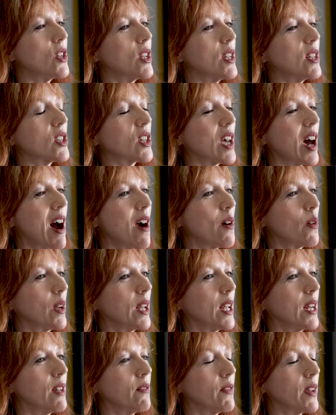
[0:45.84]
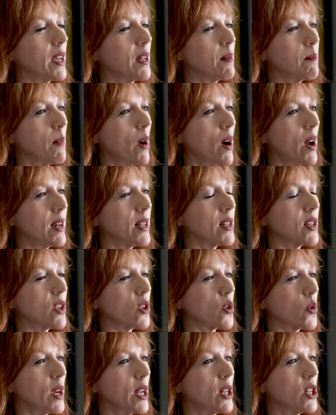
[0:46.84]
She is currently living at
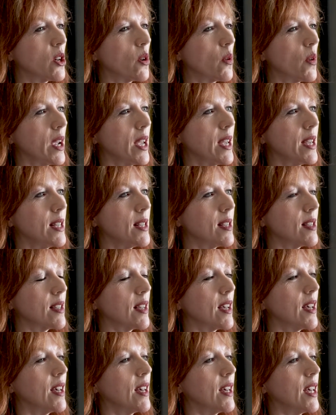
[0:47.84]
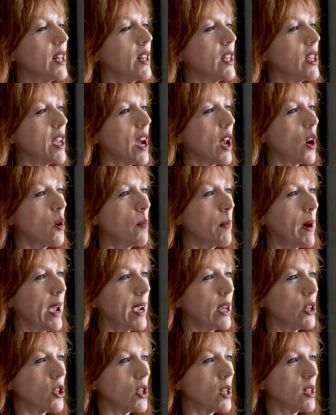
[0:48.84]
-3 degrees, in the yellow
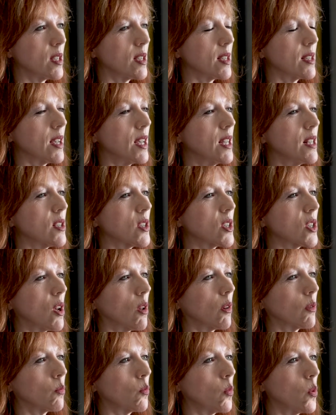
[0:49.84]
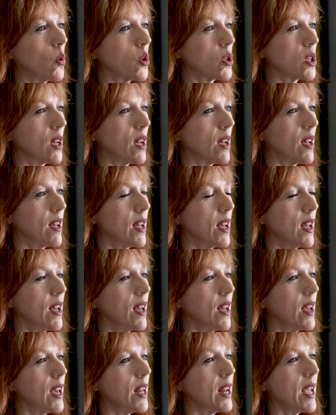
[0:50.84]
pages, in salt water,
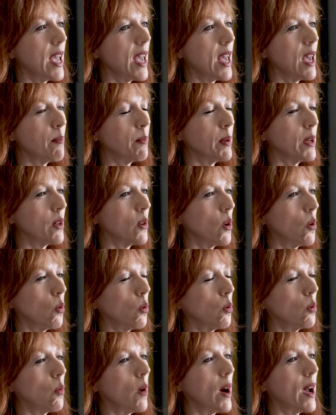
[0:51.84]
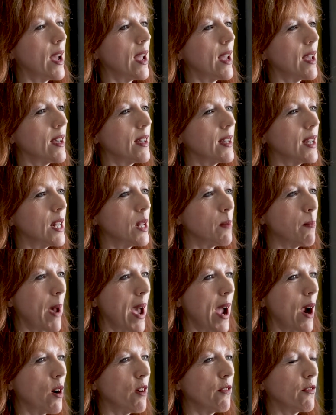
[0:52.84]
in a hairpin hallway, in the
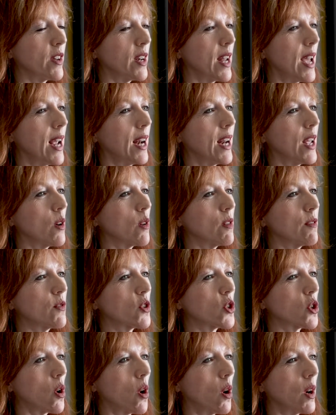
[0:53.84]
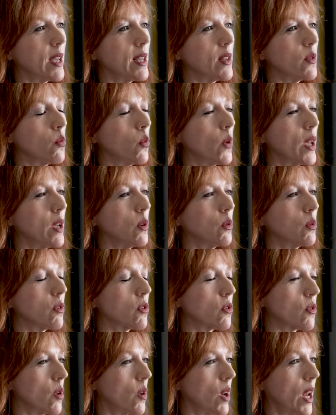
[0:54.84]
paraphernalia of trolleys wheeled
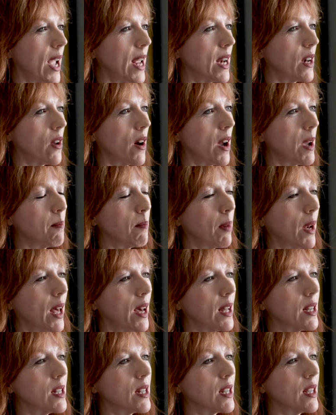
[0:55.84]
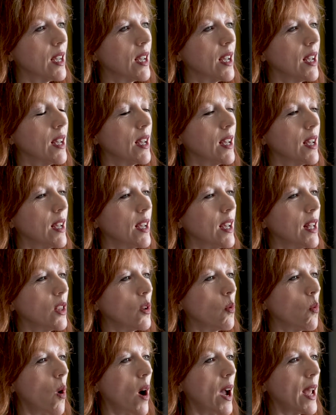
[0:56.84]
through late night blood, in
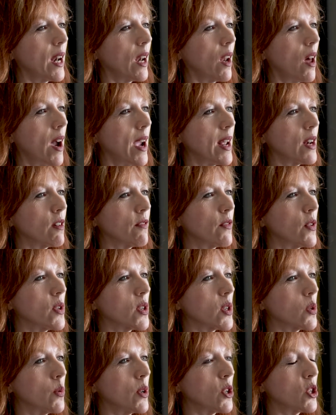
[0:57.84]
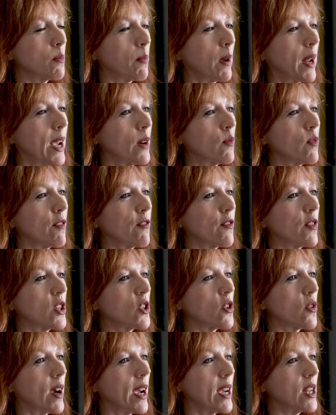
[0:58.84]
the white light of her switchblade
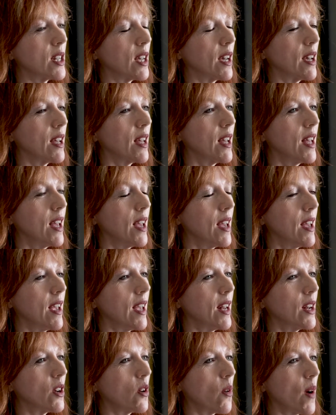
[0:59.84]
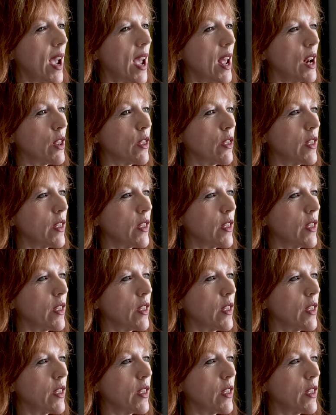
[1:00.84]
refrigerator, in grand